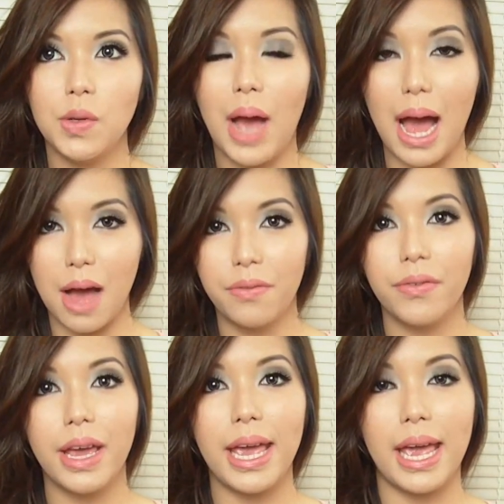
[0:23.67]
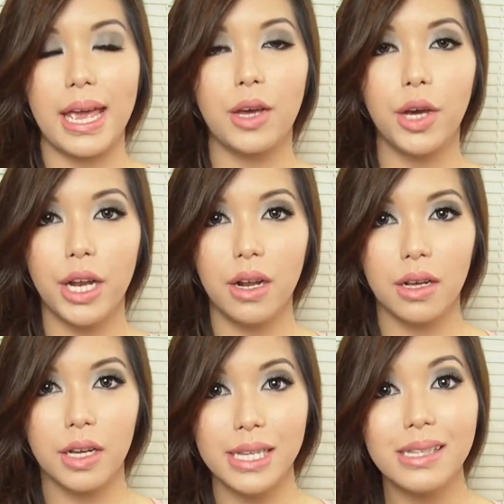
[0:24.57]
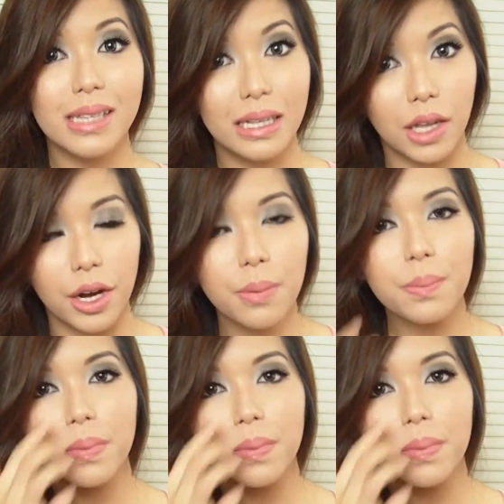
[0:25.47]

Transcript: to have a good concealer